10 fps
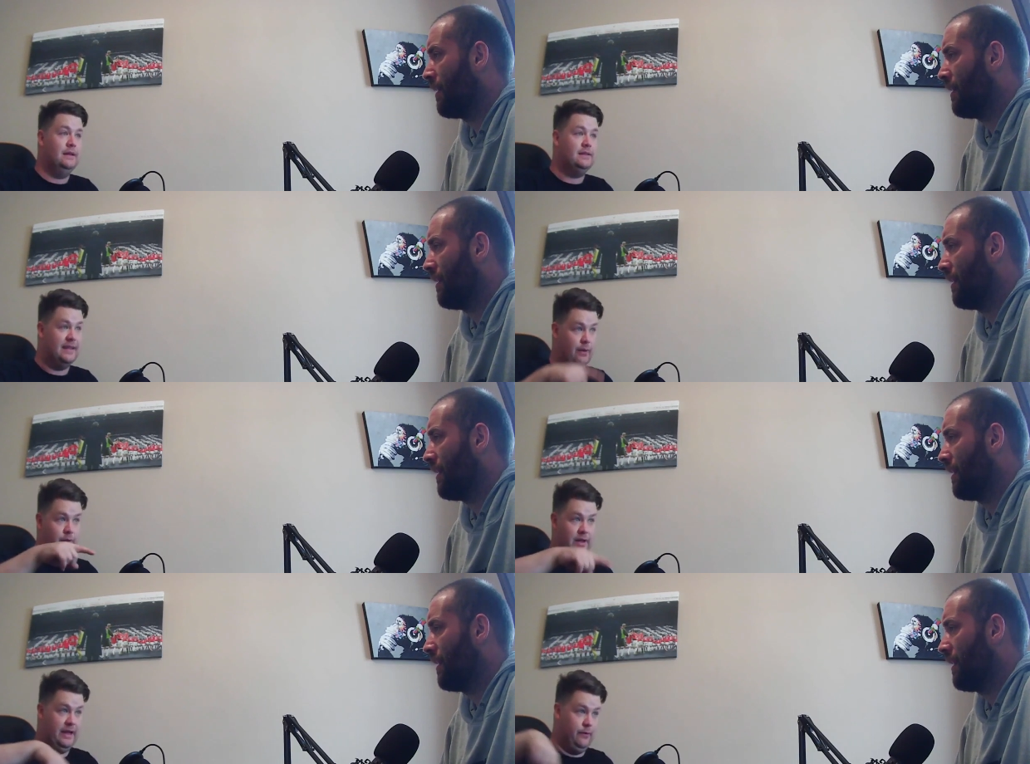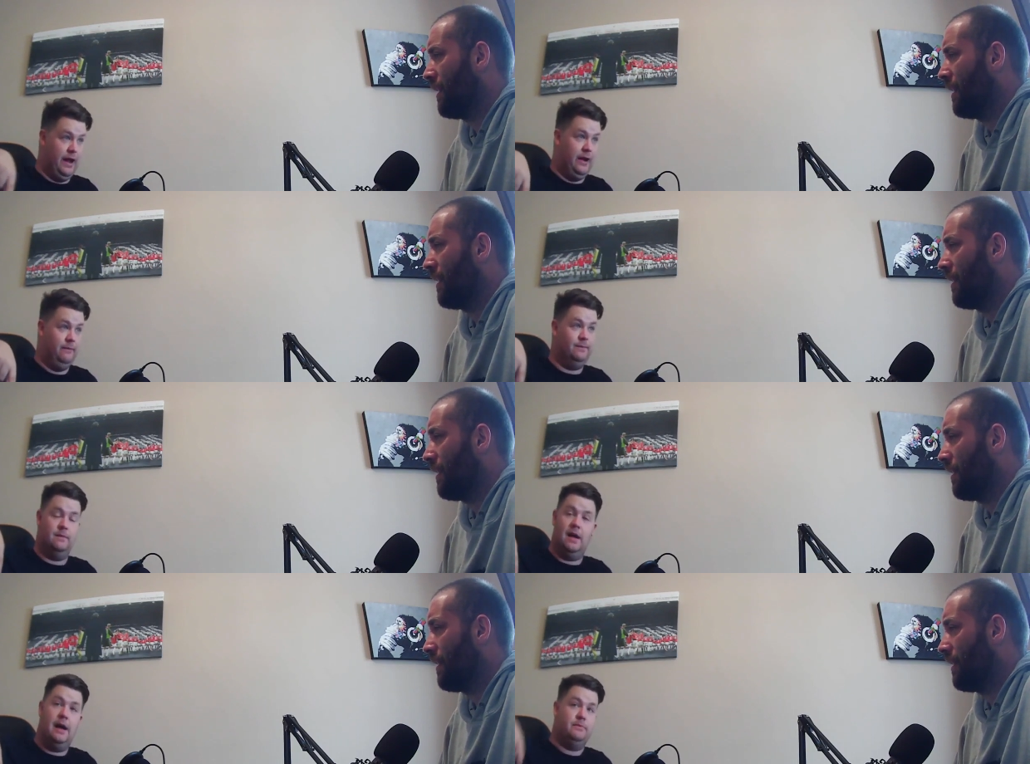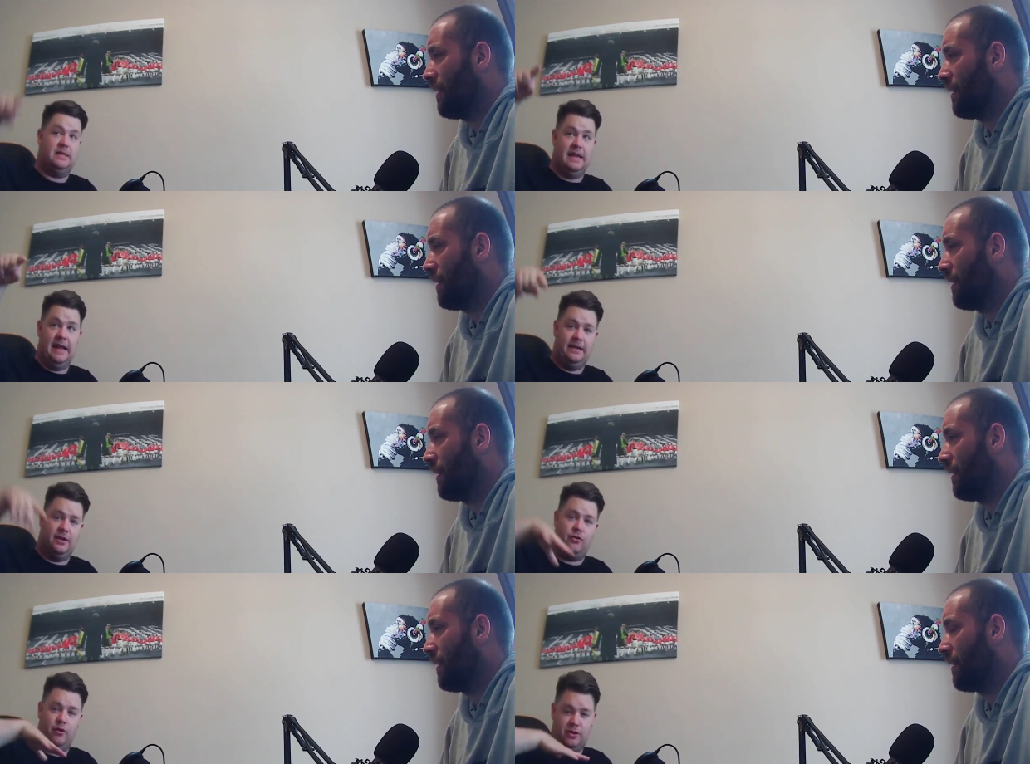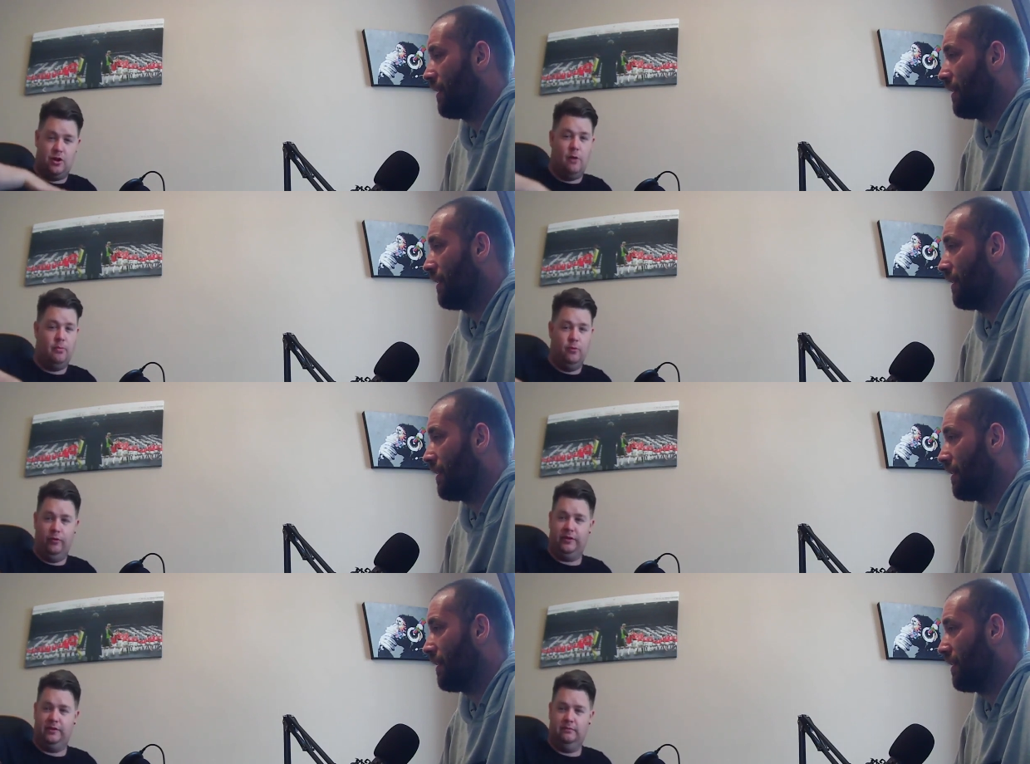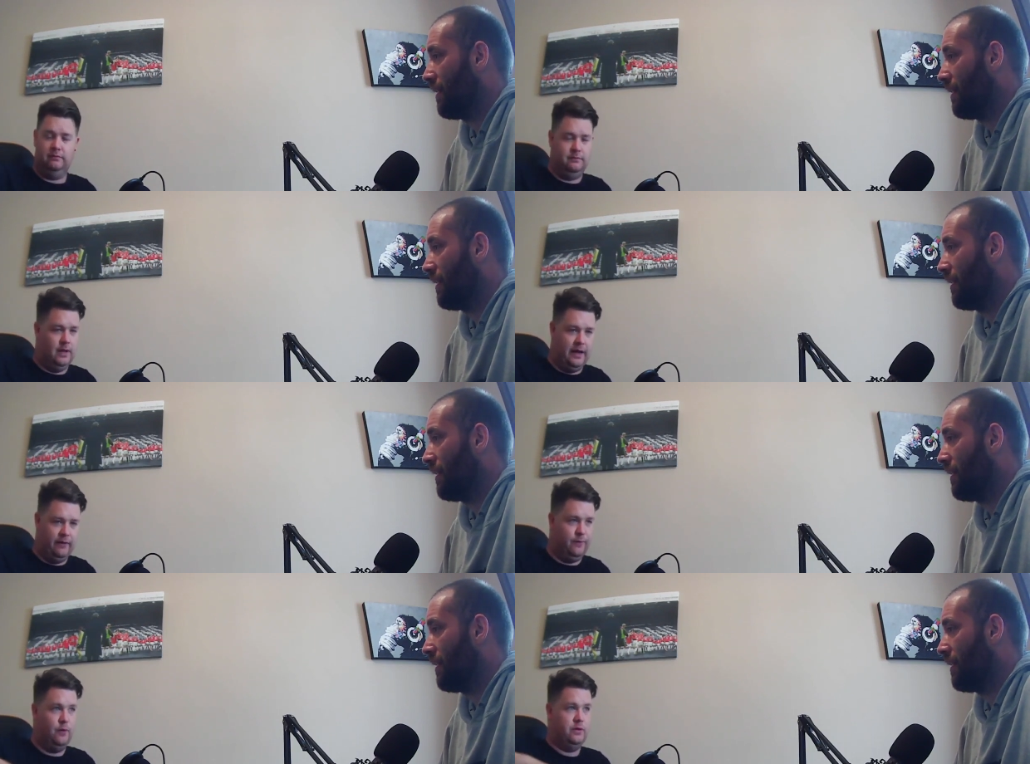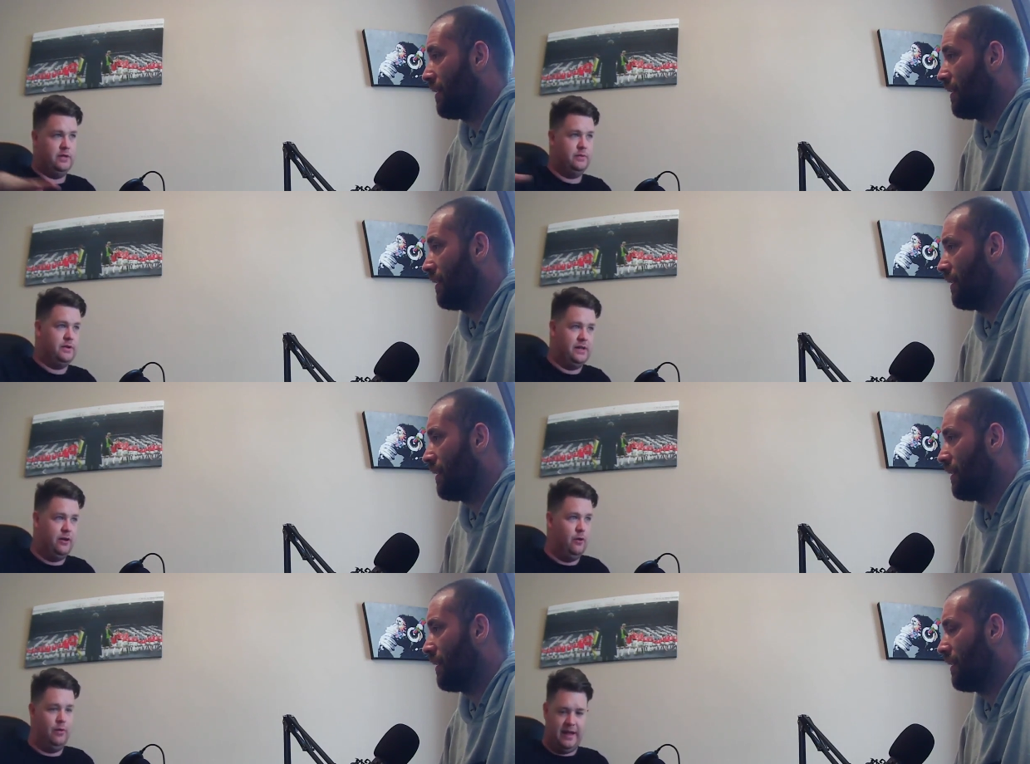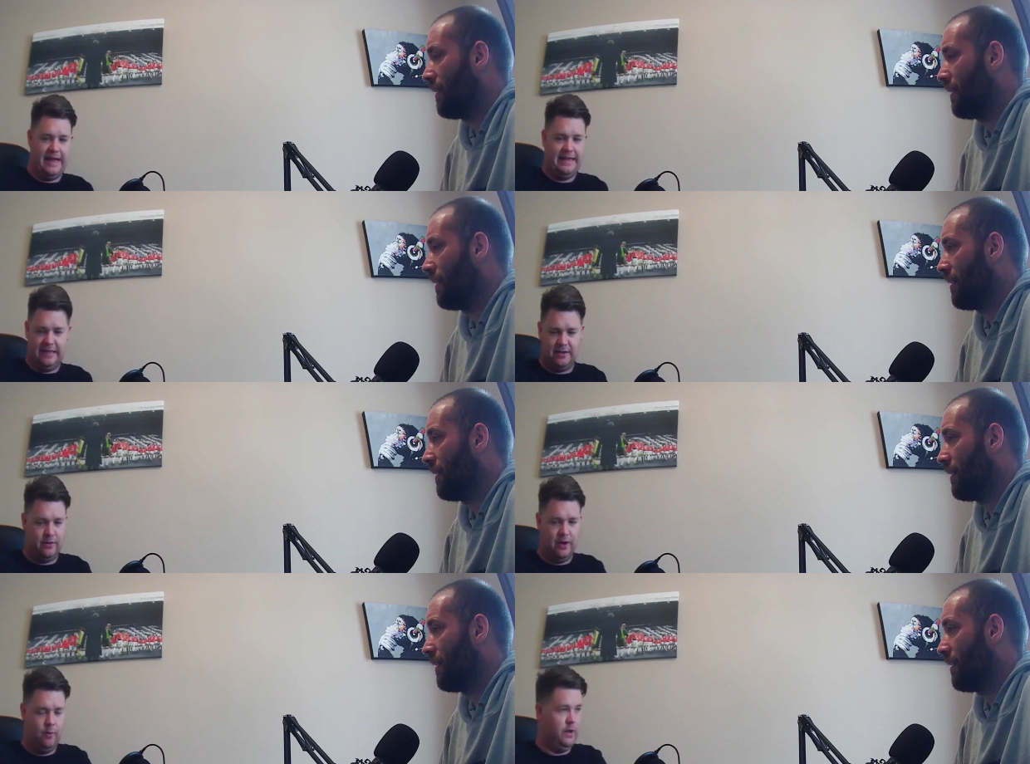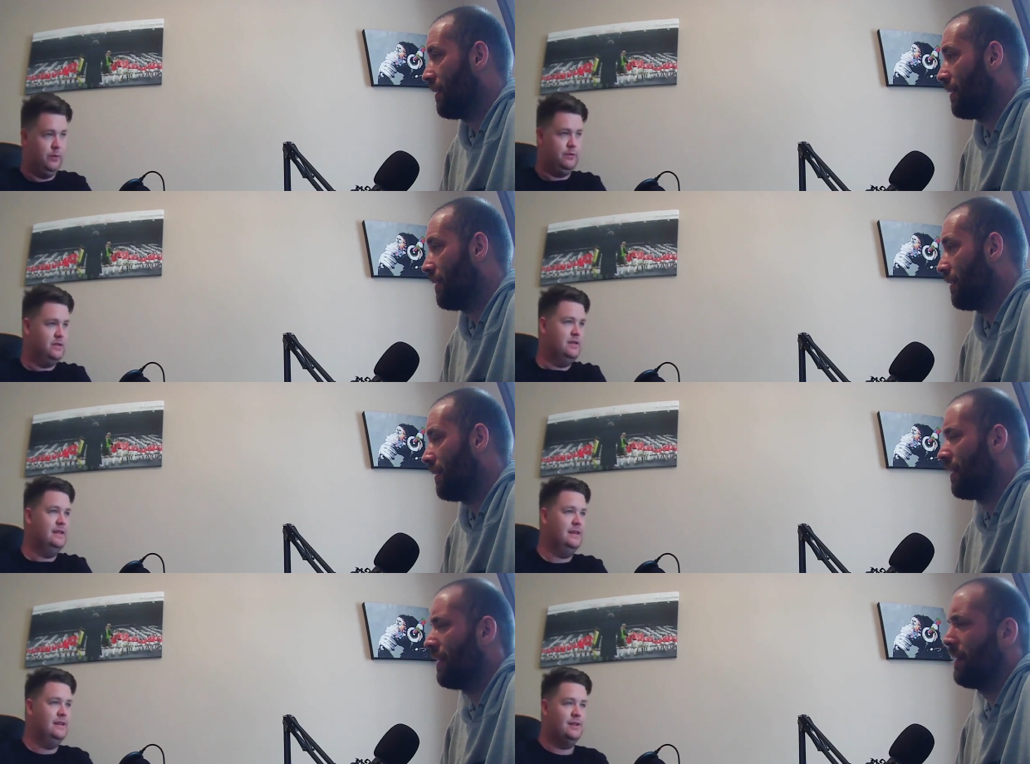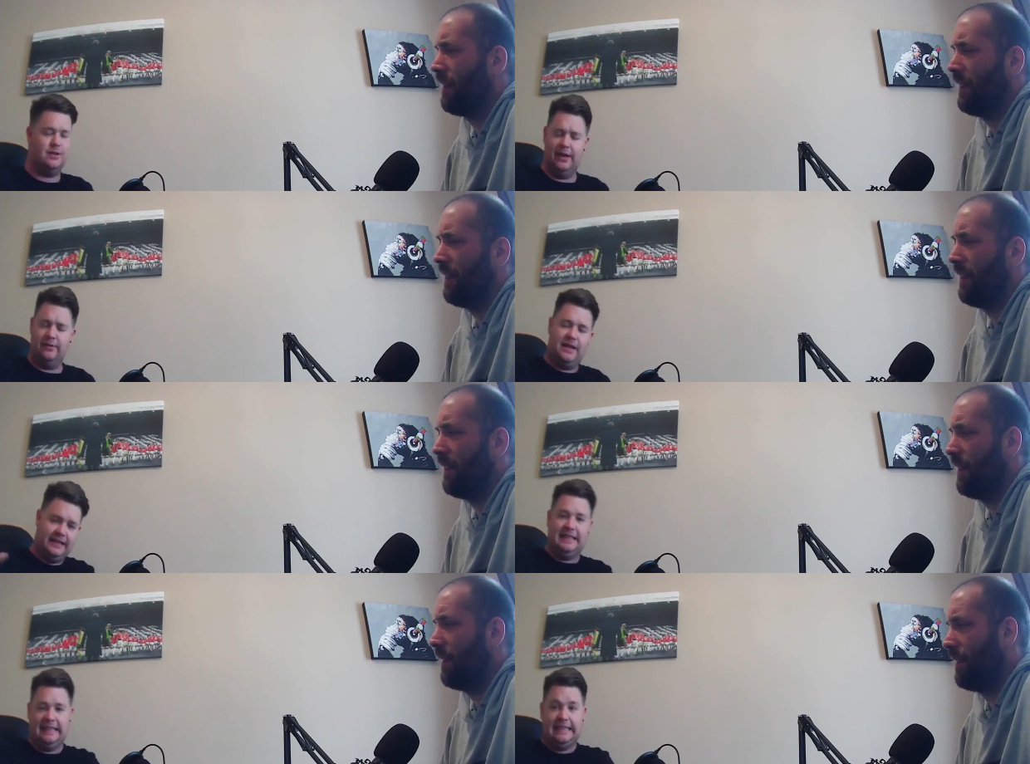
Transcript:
Speaker 1: to get all the gear out upstairs across cobbled like floors as well. So you got all the cases on like wheels, and it was like,